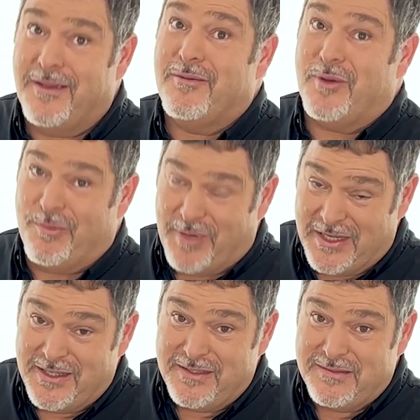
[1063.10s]
Well,
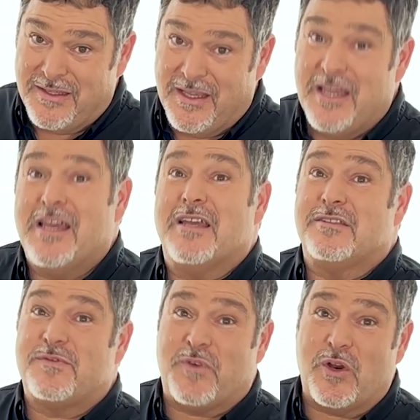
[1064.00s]
buddy,
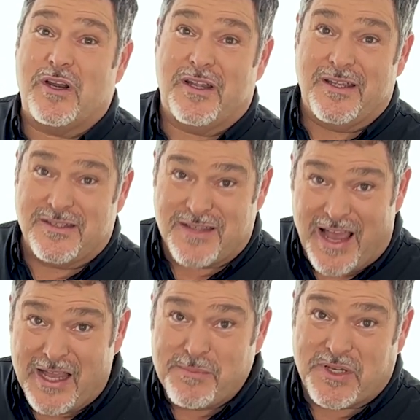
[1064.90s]
as far as
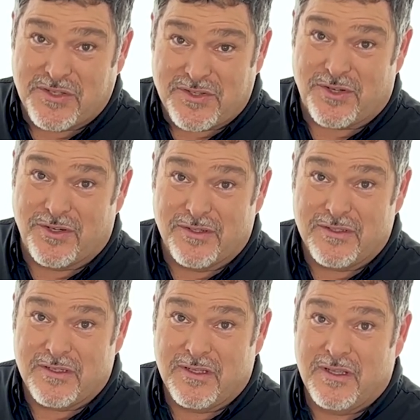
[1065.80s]
I'm concerned,
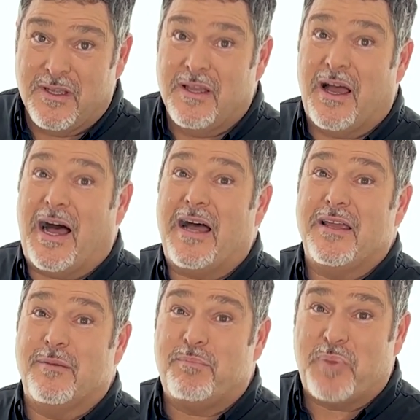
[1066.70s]
I
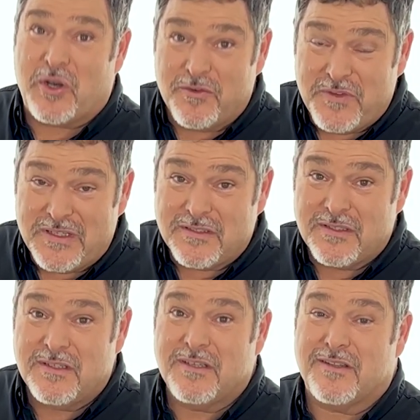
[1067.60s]
am perfect
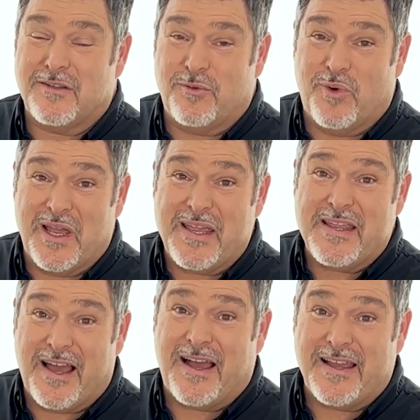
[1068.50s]
the way
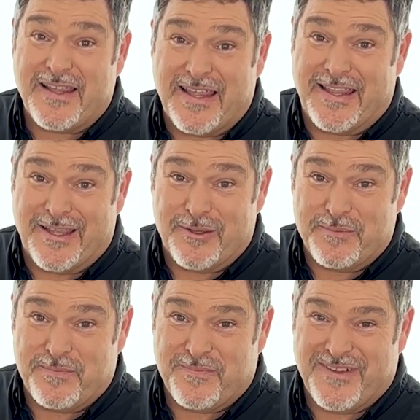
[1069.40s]
I am.
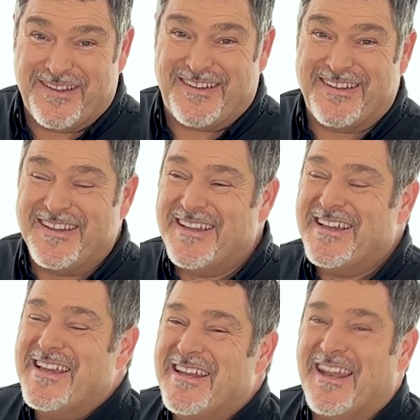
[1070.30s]

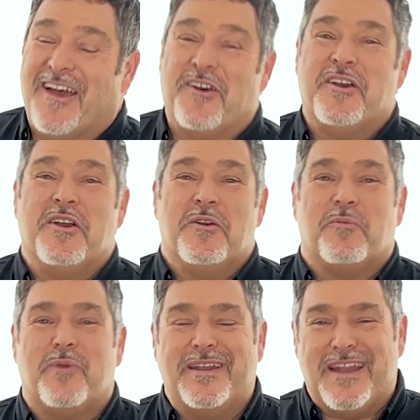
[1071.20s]
Now,
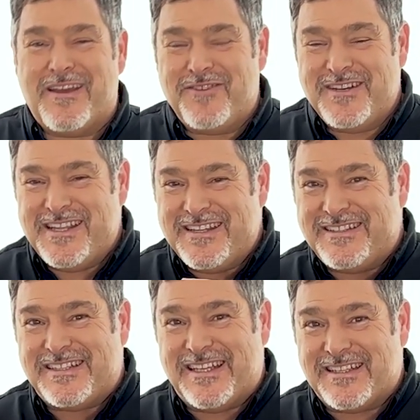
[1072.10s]
we never need
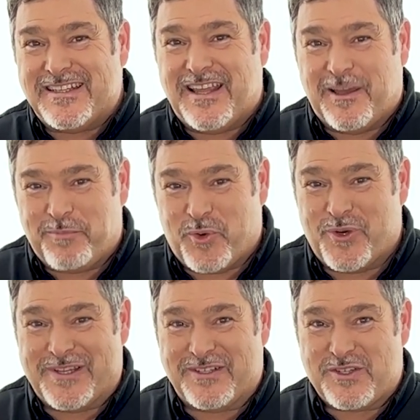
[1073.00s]
to get to that
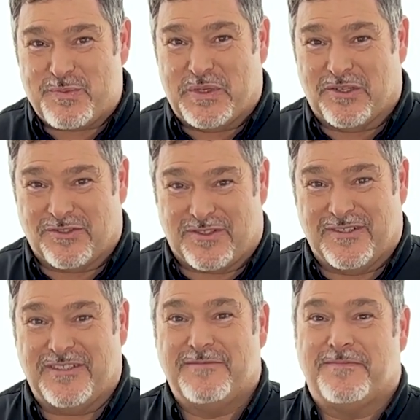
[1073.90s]
point
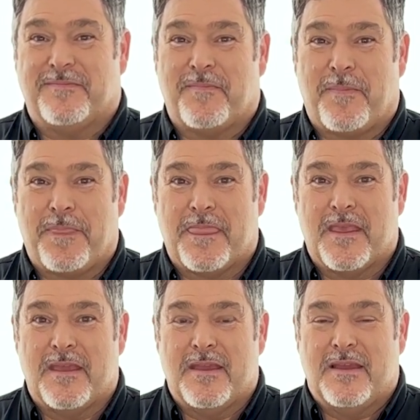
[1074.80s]
spiritually.
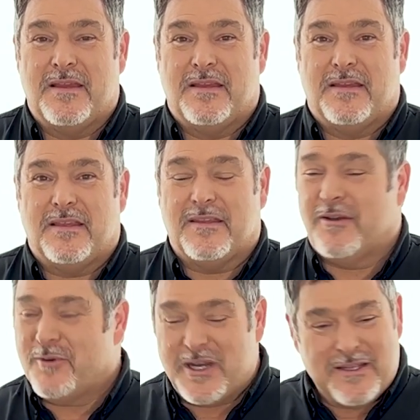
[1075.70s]
You
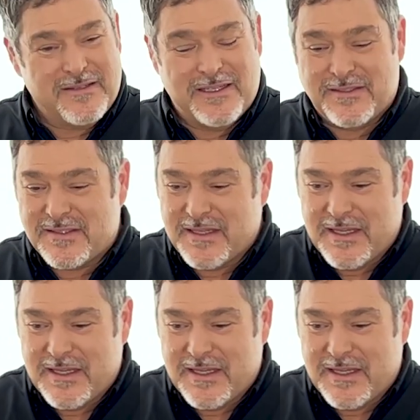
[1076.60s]
know what? It's